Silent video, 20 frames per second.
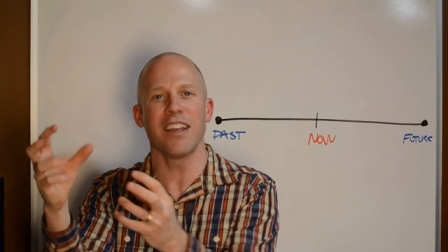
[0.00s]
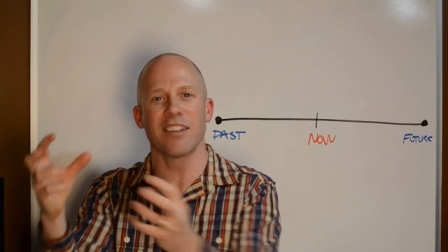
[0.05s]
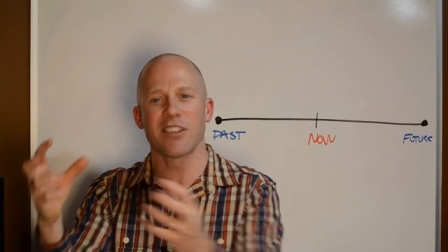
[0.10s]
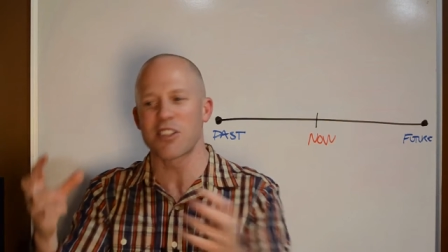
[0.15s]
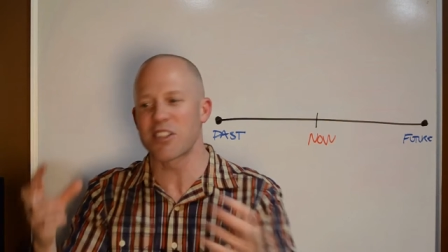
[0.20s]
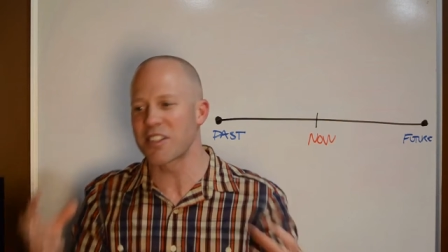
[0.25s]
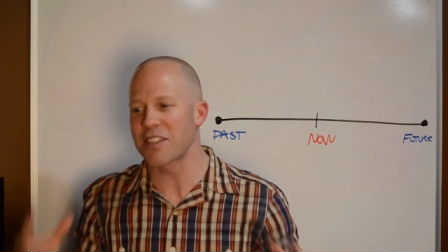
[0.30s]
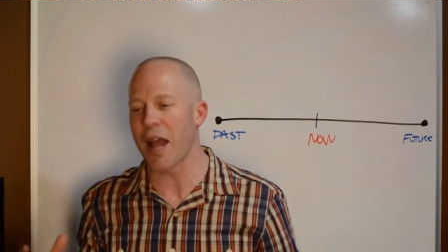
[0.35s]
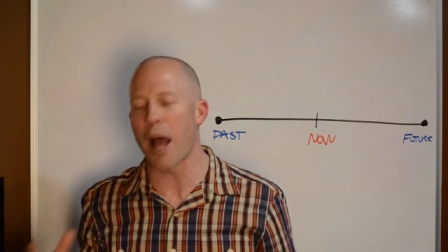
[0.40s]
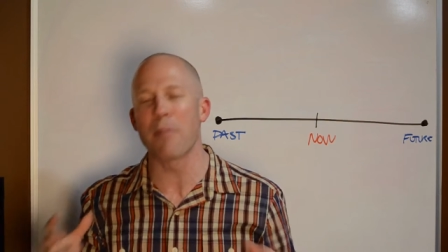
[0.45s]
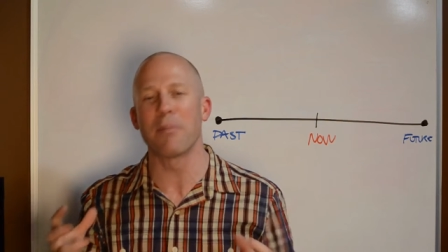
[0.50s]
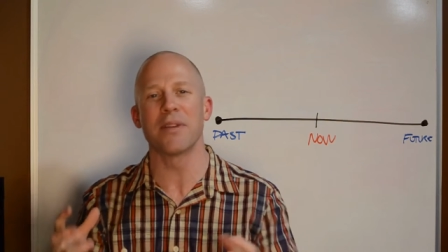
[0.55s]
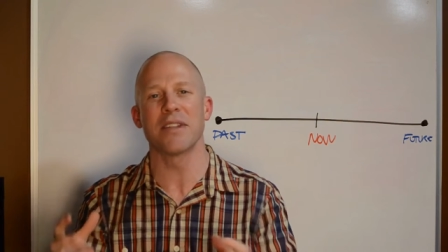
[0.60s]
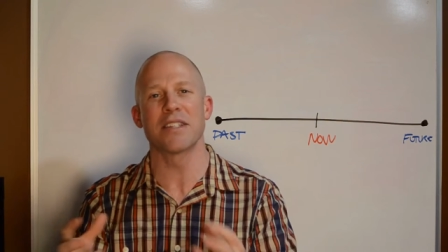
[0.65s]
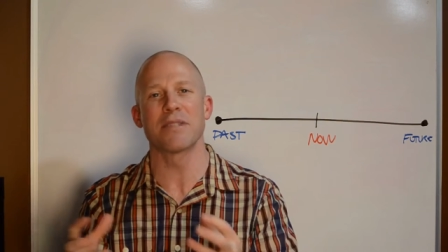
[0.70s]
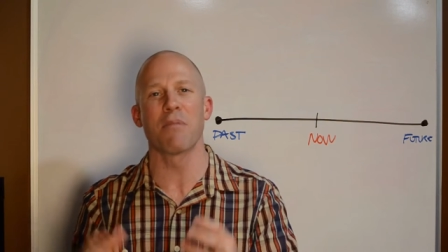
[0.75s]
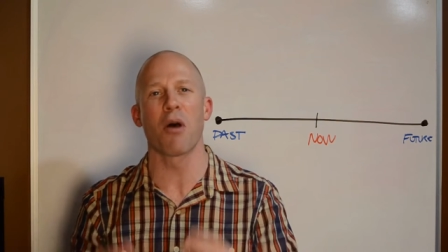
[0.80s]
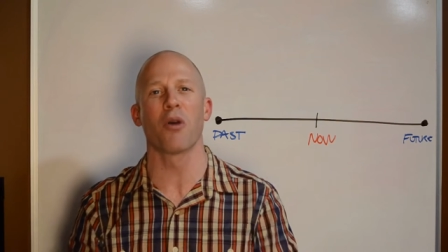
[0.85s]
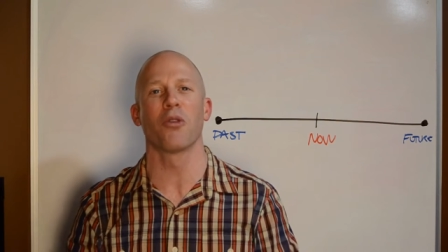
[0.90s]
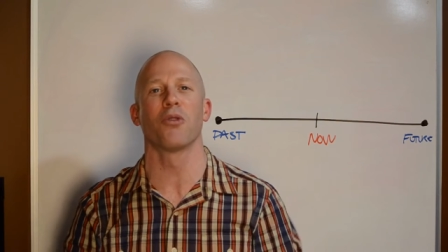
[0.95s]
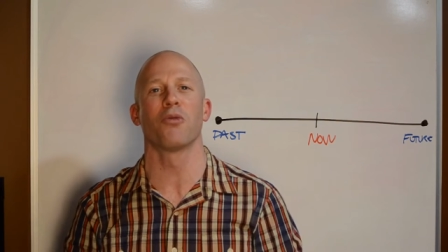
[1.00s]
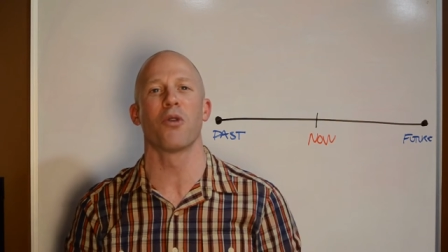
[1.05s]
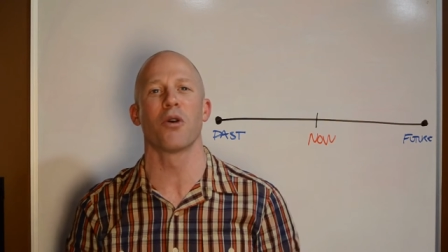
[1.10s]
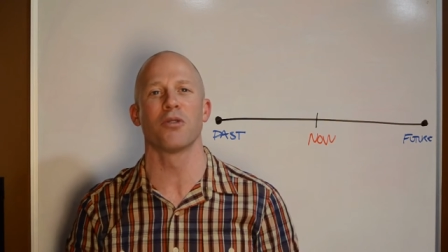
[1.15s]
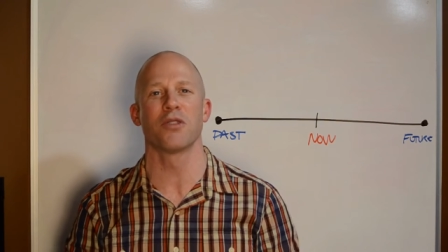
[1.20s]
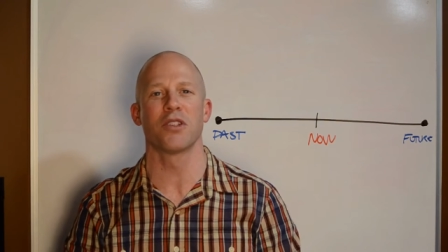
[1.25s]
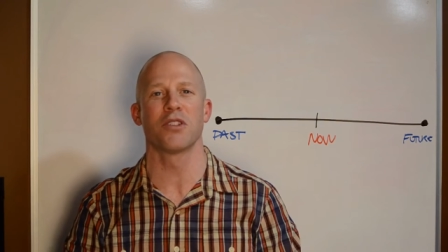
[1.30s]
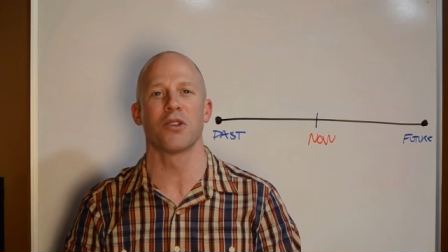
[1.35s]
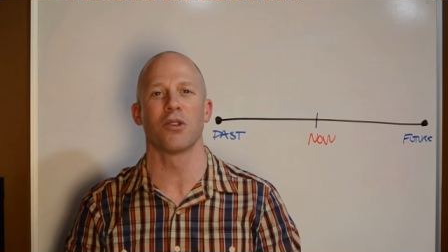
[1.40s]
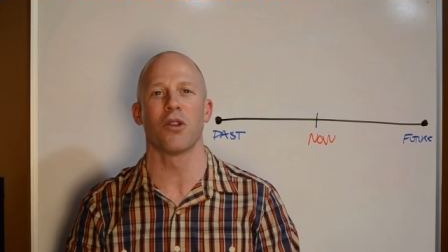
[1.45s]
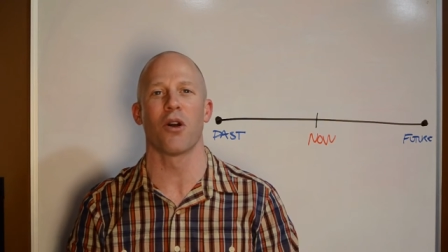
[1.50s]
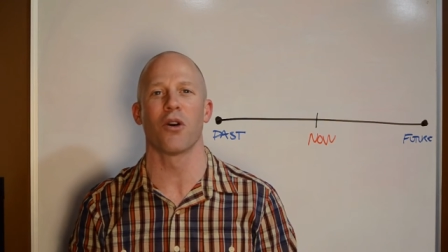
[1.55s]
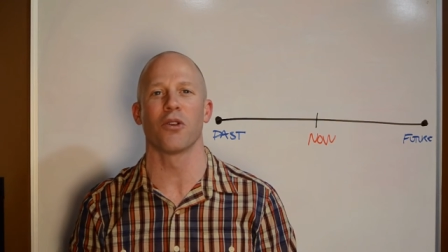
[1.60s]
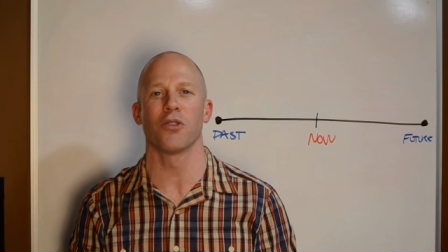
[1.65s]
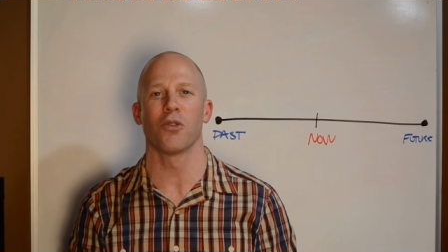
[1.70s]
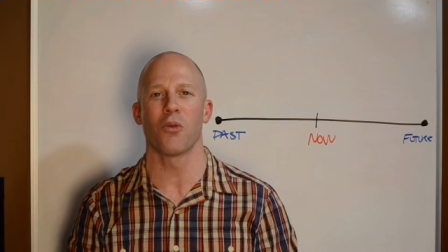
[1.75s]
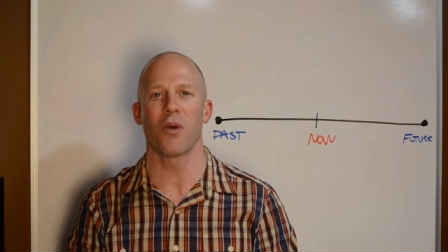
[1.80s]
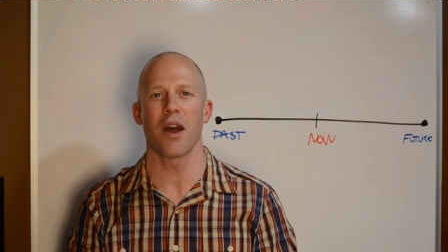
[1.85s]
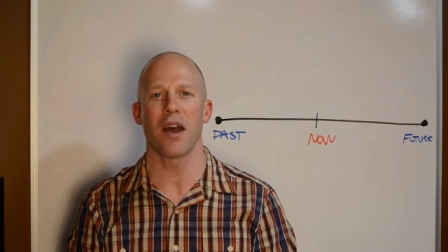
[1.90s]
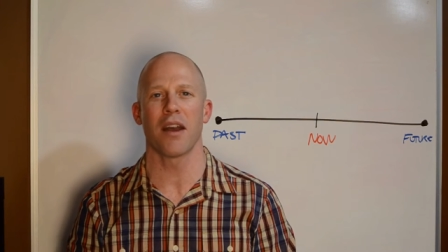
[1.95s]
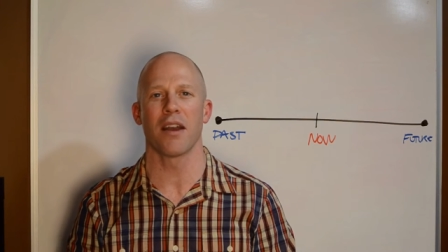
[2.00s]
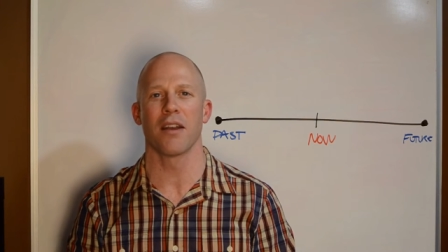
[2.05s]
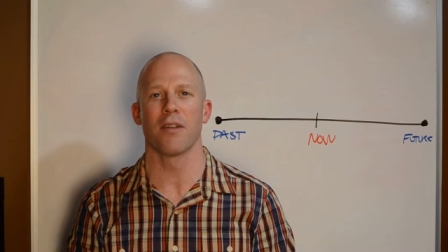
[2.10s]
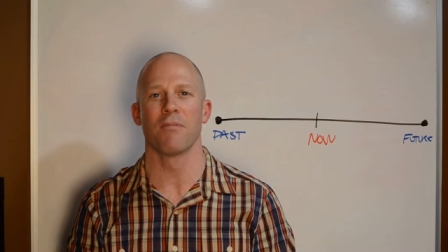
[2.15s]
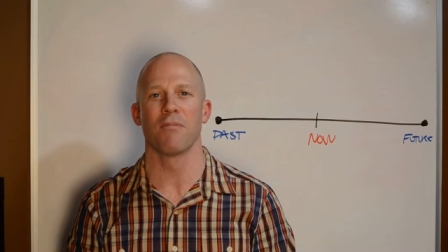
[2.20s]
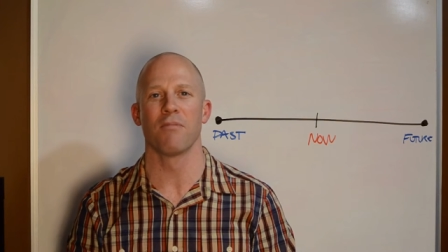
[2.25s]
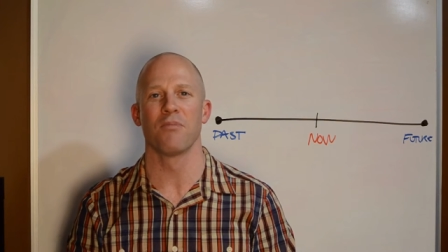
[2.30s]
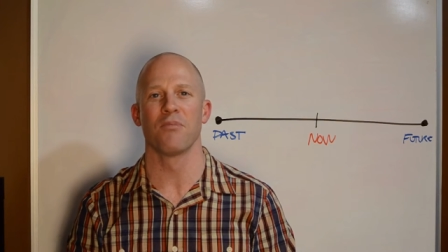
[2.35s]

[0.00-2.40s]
and stop and smell the roses along the way.